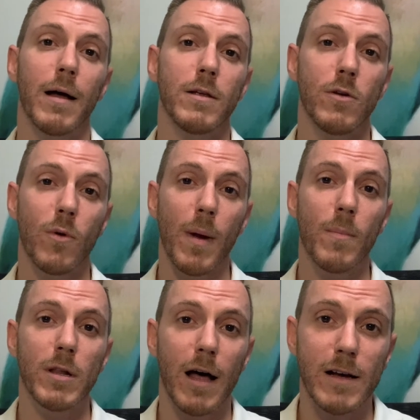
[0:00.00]
You
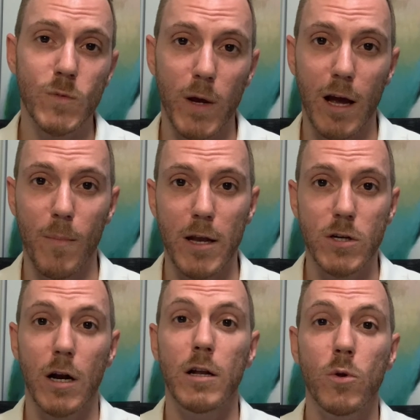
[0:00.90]
remember last week I
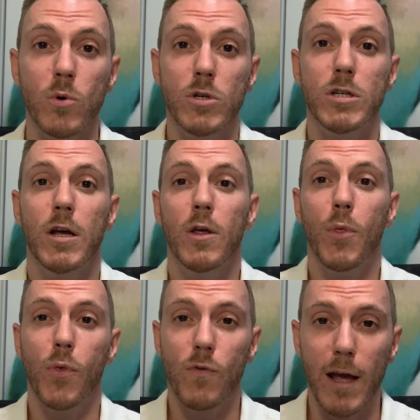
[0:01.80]
mentioned I launched
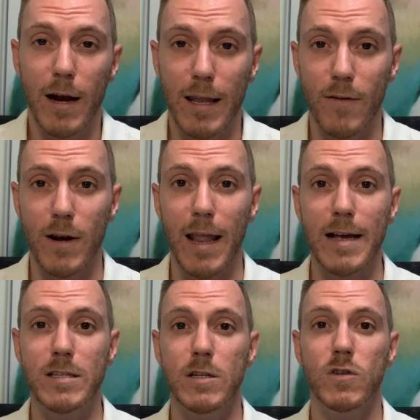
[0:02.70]
3 at 11
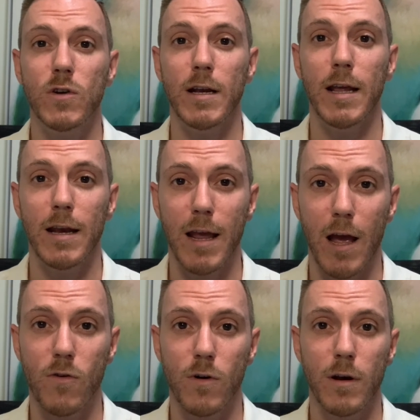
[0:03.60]
Lassiter Street in
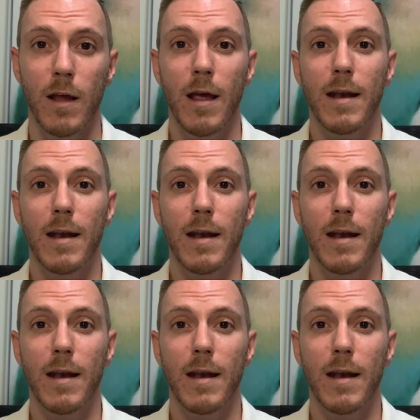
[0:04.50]
Kedron.